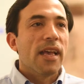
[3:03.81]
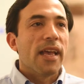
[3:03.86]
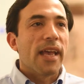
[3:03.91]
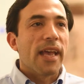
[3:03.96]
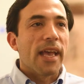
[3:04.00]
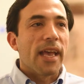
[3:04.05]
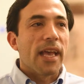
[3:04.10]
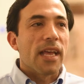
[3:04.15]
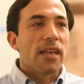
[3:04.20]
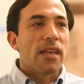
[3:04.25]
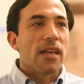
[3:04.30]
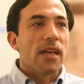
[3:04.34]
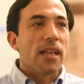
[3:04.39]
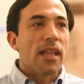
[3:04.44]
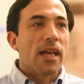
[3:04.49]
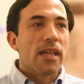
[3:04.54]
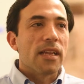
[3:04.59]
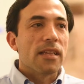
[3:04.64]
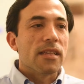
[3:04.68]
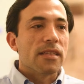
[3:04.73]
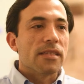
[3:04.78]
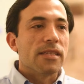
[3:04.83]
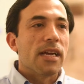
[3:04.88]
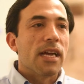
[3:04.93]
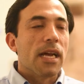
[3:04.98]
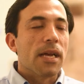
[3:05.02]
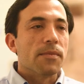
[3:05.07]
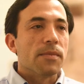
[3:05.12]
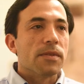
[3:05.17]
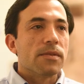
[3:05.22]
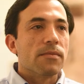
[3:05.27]
And a lot of the
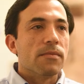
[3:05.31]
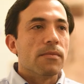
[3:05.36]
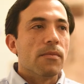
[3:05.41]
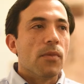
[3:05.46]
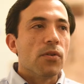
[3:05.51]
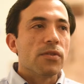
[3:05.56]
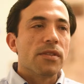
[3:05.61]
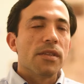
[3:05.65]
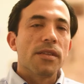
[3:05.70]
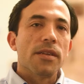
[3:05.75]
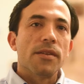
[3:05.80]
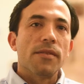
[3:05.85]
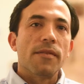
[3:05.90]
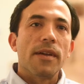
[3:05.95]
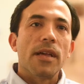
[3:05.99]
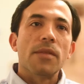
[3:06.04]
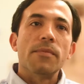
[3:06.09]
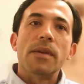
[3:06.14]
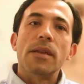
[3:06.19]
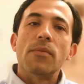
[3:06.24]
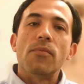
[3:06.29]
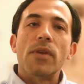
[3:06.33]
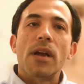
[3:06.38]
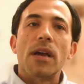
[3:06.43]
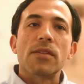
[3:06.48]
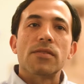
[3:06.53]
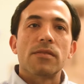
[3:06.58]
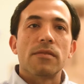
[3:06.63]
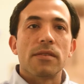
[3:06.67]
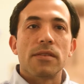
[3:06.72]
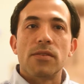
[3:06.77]
times, most of the development in
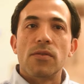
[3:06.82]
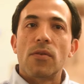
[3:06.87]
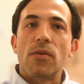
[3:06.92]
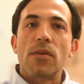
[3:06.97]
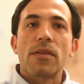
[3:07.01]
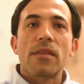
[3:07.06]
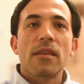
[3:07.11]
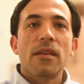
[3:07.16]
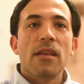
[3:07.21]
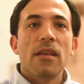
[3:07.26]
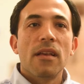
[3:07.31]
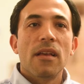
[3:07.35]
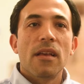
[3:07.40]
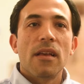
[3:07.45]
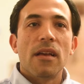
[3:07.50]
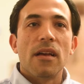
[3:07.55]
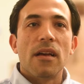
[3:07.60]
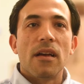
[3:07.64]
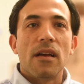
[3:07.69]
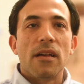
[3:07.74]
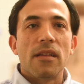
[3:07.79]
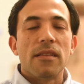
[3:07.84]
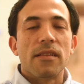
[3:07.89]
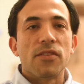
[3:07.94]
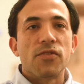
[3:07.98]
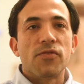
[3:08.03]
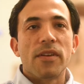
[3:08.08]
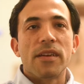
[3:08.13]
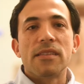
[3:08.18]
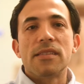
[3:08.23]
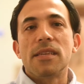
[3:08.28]
Brownsville is north. The
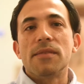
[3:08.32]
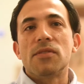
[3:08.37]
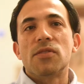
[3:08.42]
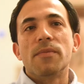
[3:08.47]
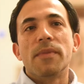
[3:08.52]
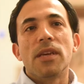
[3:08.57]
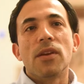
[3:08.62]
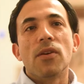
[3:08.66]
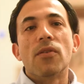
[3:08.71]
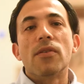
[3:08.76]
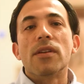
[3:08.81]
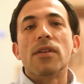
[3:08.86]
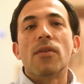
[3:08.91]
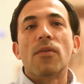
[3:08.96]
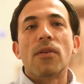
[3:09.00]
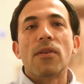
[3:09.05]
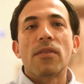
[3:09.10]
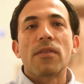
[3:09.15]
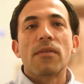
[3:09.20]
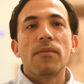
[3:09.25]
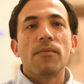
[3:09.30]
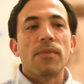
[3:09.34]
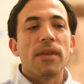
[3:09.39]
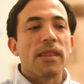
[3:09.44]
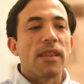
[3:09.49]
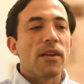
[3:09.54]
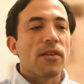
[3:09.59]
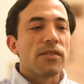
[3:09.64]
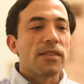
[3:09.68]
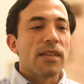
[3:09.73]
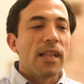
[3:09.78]
trend seems to be going north. But
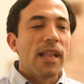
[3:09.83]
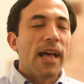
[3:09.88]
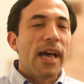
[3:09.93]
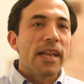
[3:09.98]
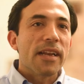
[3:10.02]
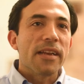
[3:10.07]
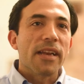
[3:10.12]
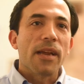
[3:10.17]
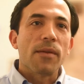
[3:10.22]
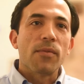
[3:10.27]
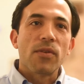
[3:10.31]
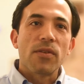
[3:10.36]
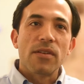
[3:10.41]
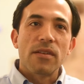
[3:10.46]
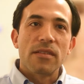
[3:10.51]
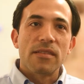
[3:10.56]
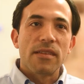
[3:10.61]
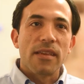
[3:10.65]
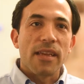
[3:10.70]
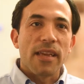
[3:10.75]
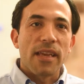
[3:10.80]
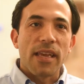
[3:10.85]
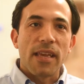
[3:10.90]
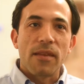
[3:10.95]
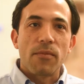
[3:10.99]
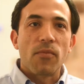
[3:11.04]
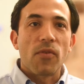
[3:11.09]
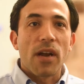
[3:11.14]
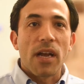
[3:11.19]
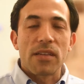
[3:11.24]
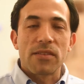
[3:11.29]
there's a lot of neighborhoods
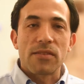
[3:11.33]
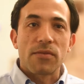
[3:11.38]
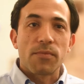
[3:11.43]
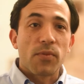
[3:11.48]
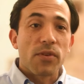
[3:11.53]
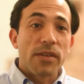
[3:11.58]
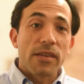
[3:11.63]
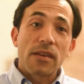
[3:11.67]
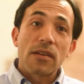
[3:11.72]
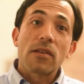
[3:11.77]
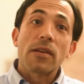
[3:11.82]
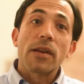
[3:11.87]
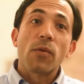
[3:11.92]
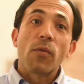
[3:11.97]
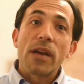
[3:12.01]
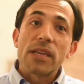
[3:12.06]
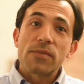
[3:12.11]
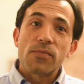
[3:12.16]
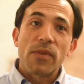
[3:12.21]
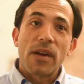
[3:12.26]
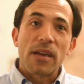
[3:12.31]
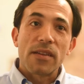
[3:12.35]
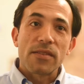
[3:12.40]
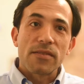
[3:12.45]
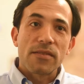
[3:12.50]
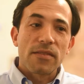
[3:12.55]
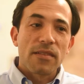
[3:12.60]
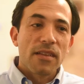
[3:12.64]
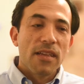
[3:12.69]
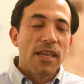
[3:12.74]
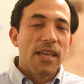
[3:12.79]
in Brownsville, particularly West
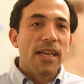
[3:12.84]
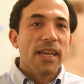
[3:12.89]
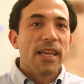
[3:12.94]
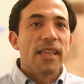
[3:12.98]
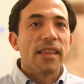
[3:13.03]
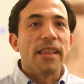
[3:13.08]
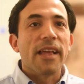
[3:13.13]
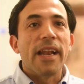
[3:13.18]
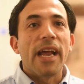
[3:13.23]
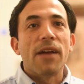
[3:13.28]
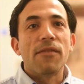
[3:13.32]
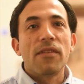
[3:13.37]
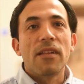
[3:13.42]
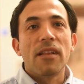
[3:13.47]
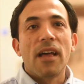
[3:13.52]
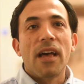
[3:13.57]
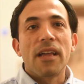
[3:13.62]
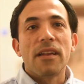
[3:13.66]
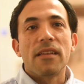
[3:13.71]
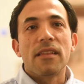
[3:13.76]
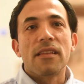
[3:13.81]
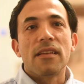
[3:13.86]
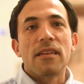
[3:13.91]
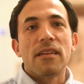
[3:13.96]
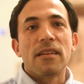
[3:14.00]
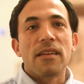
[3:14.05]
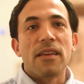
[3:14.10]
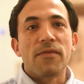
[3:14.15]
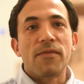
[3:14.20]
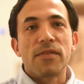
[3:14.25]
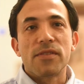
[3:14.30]
Brownsville, that have a lot of
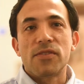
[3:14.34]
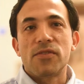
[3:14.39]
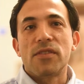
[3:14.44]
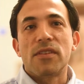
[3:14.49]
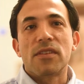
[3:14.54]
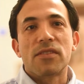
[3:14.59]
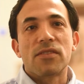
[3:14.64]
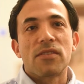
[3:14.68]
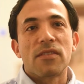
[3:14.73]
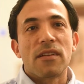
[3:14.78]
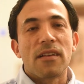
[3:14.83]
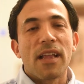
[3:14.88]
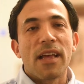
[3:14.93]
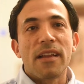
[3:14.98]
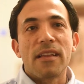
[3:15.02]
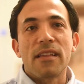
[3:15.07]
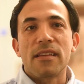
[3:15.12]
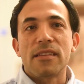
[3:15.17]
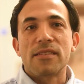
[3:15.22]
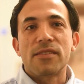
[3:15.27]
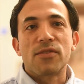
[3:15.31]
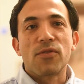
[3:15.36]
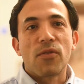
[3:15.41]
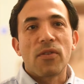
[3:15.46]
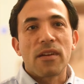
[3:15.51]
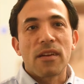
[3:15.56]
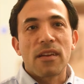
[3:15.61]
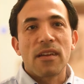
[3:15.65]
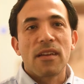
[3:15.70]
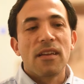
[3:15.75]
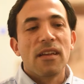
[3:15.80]
the infrastructure, a lot of the
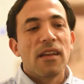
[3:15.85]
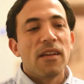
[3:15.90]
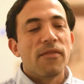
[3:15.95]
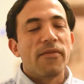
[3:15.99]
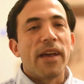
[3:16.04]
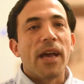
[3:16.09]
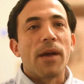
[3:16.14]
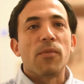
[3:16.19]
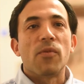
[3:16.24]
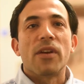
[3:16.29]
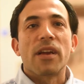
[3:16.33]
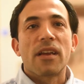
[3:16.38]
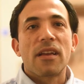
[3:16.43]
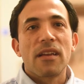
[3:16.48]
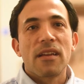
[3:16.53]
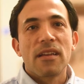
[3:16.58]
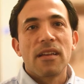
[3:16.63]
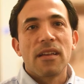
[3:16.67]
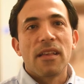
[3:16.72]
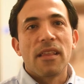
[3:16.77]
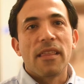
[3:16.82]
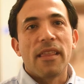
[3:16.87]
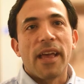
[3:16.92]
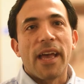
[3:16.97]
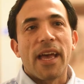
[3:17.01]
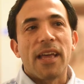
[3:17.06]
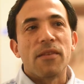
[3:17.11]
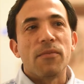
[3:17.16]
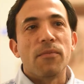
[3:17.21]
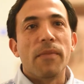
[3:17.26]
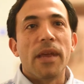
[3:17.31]
historic fabric
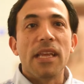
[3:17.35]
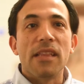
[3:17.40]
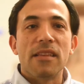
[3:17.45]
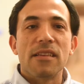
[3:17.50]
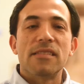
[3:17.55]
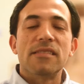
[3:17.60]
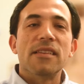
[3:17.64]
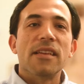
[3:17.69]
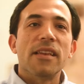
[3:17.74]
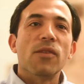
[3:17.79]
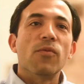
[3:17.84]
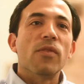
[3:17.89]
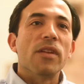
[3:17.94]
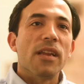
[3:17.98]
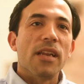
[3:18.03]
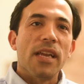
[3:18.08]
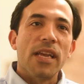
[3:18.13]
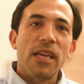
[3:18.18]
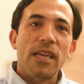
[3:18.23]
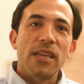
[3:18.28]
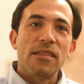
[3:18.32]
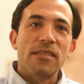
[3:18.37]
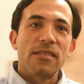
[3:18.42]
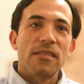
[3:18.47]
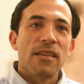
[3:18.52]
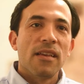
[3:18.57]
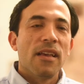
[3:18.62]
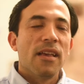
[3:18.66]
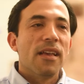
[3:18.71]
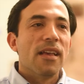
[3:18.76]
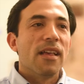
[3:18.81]
that made this city what it is,
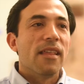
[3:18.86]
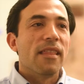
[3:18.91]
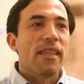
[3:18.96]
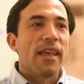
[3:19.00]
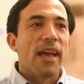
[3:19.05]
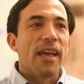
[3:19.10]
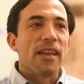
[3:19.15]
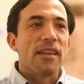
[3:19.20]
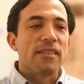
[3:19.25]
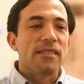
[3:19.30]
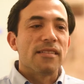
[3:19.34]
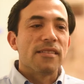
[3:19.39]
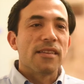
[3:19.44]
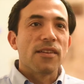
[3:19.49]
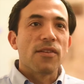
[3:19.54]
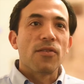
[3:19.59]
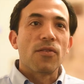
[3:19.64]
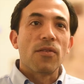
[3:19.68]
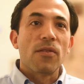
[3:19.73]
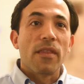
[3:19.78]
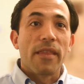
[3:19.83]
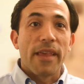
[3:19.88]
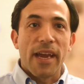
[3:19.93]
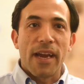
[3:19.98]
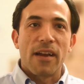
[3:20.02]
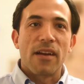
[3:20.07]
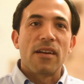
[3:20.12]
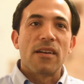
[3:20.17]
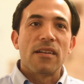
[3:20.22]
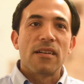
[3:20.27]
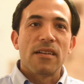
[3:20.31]
that is still
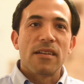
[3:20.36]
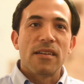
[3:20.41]
there.